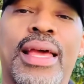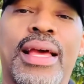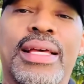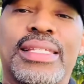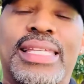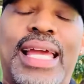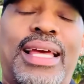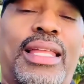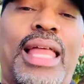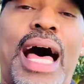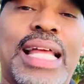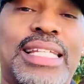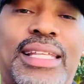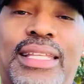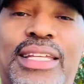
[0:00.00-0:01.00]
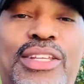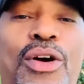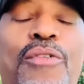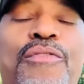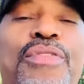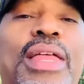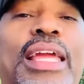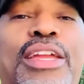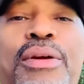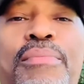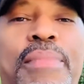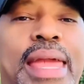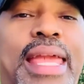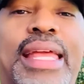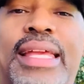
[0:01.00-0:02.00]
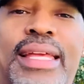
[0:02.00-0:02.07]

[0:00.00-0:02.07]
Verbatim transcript: Psychologically, you don't feel like you're making